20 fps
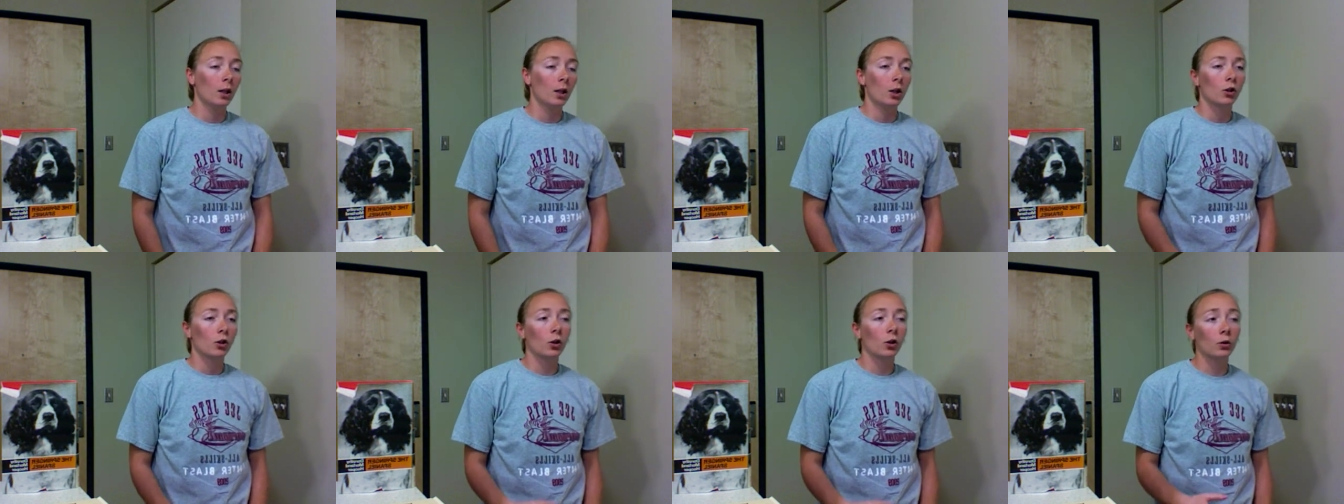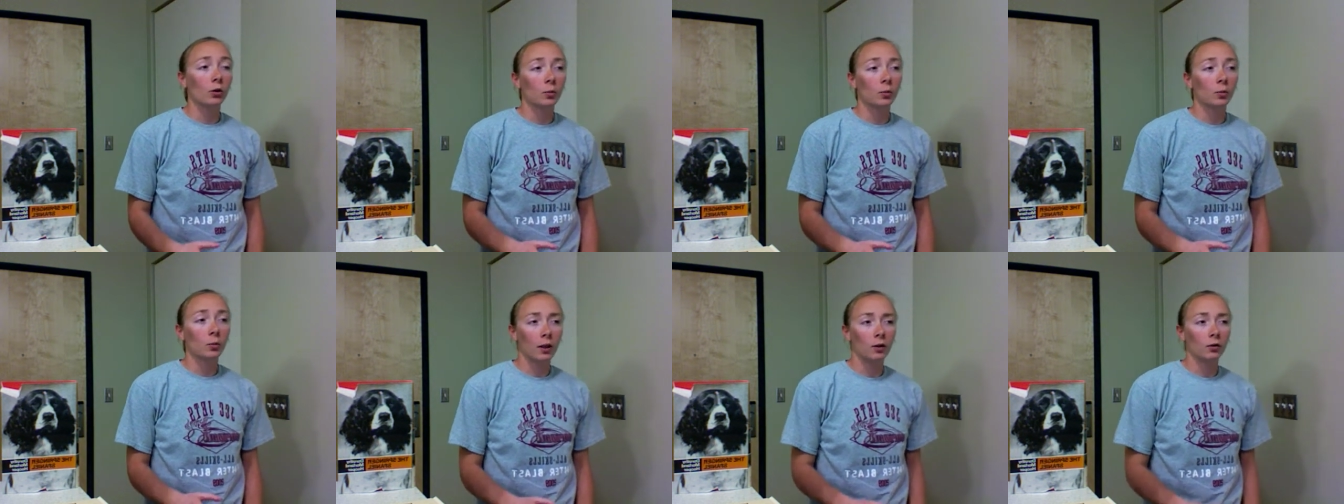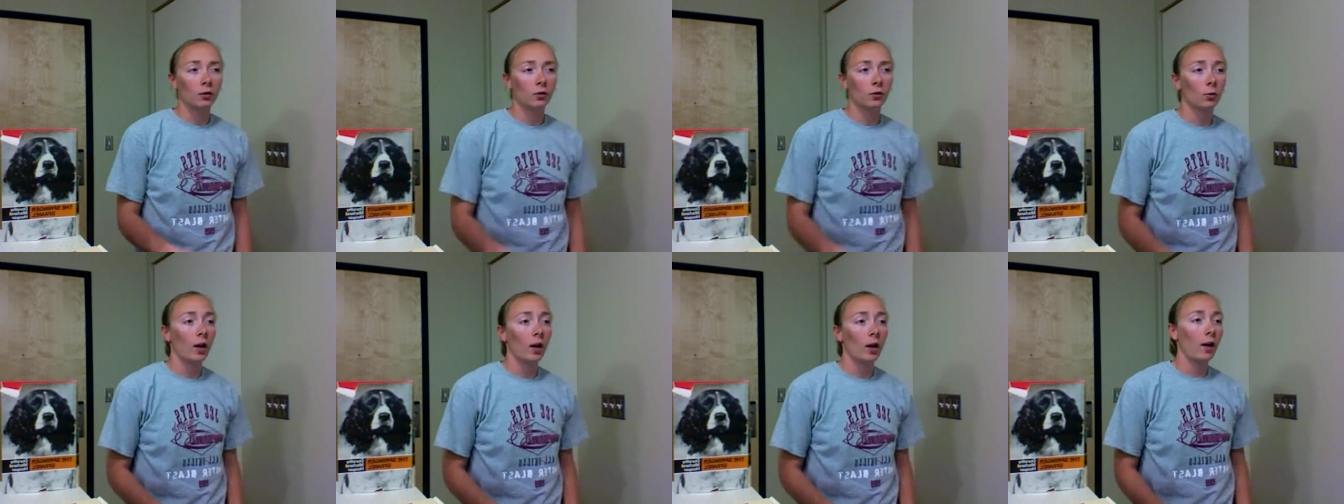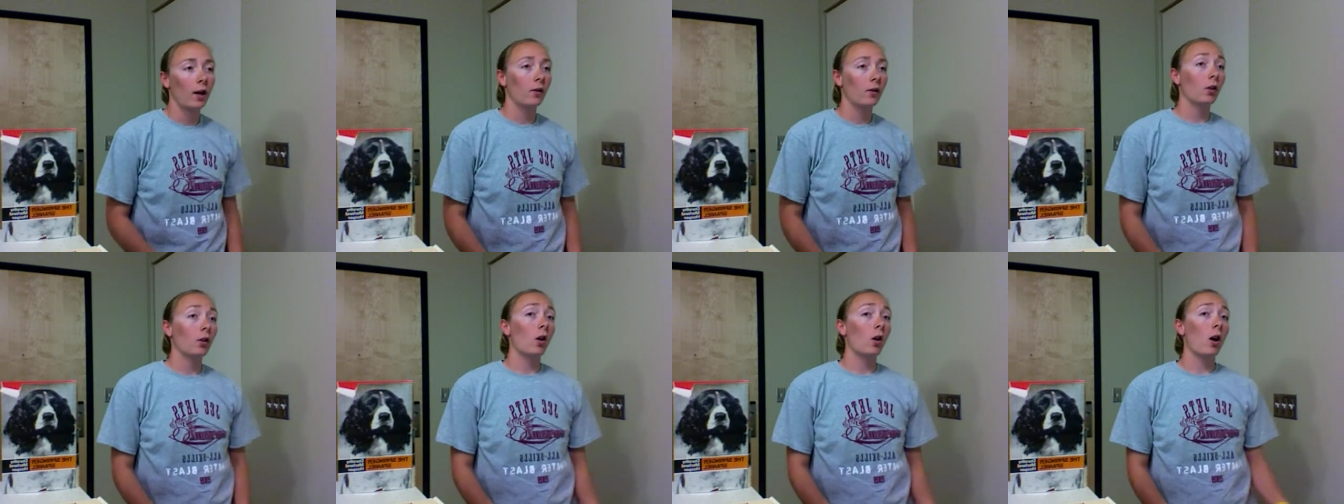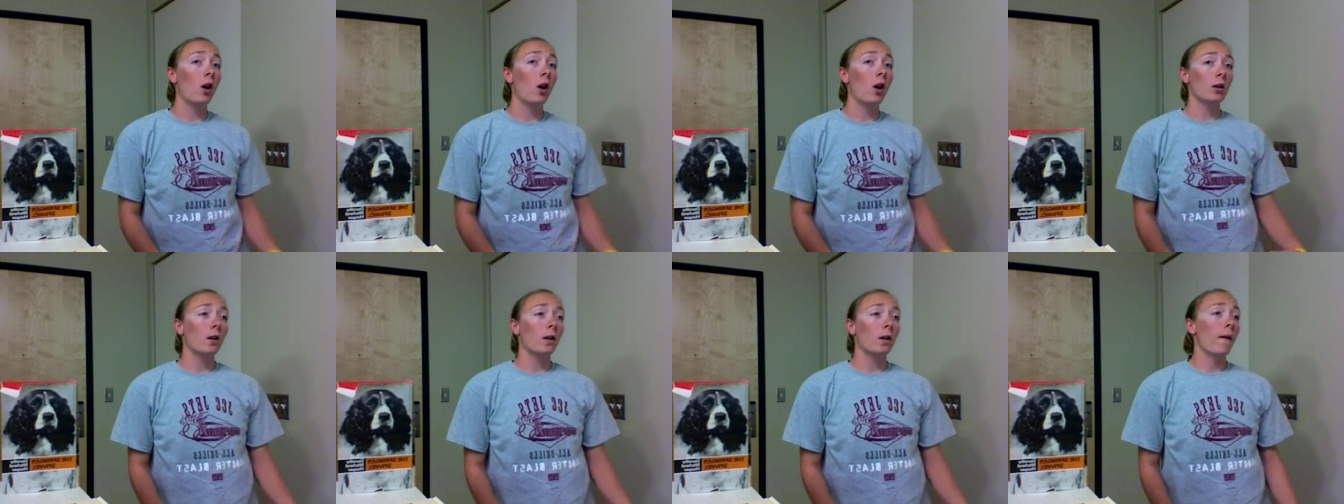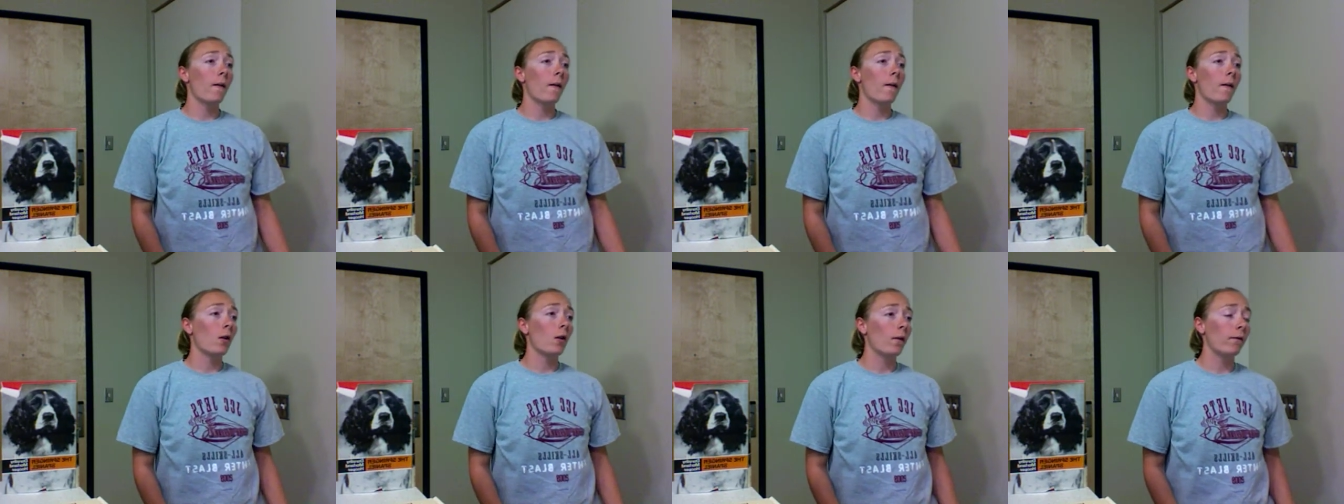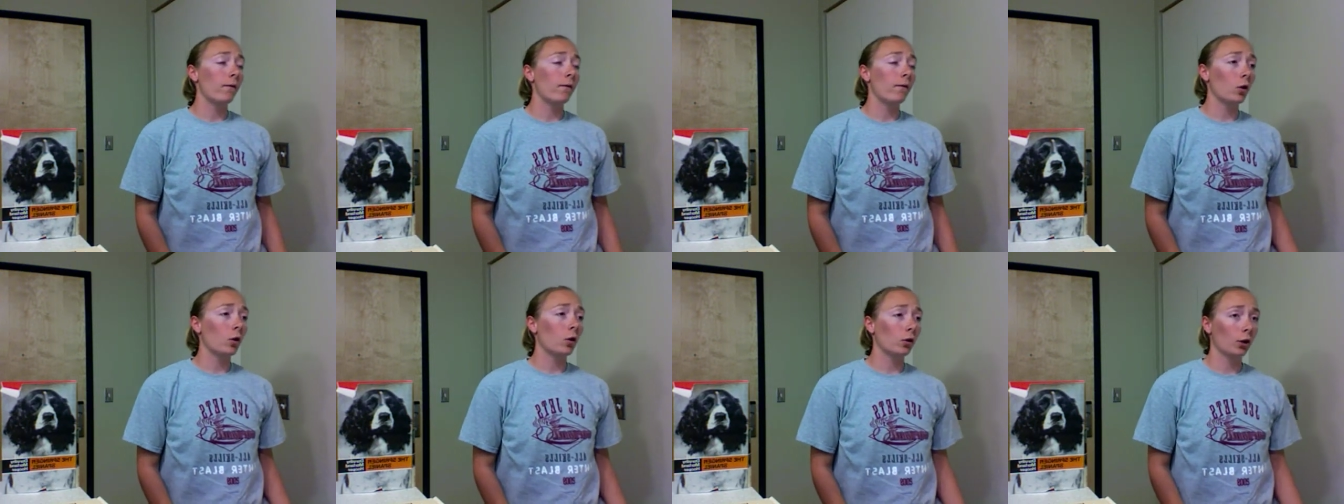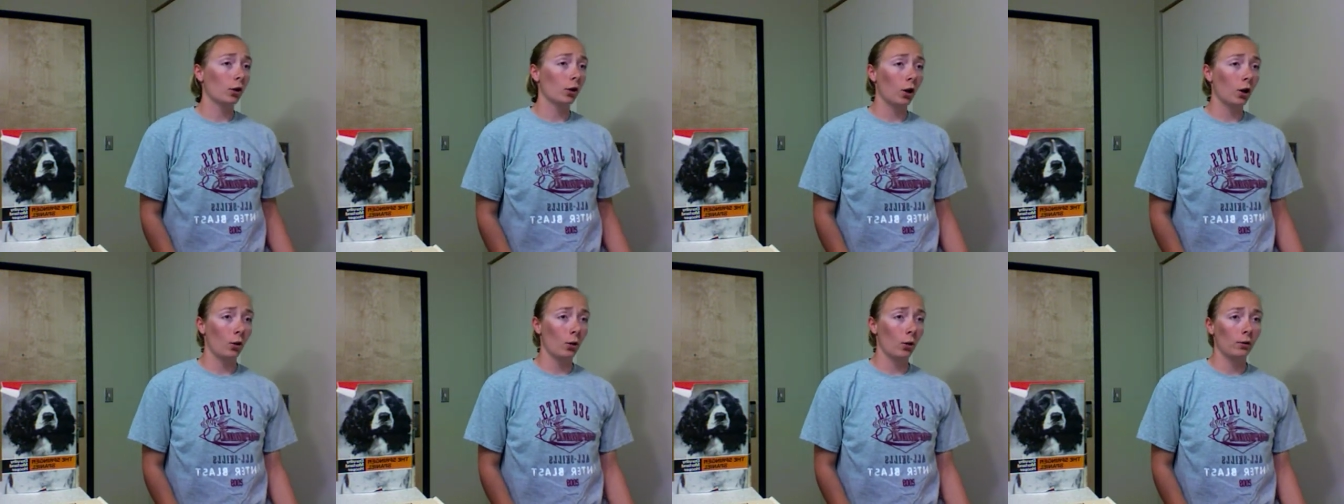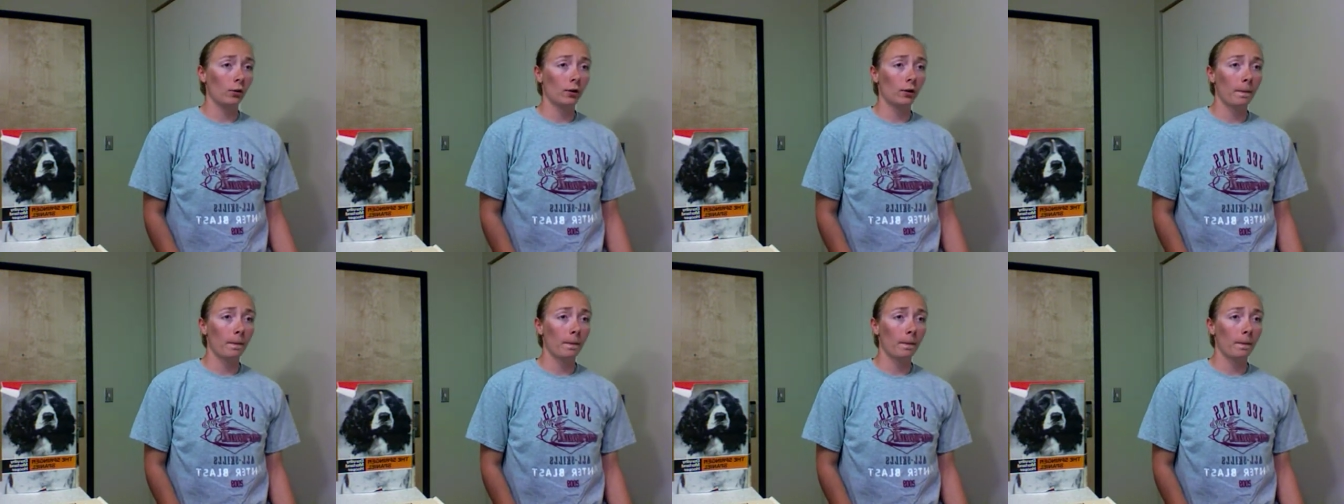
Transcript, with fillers: Show spaniels will have a long, fuller coat.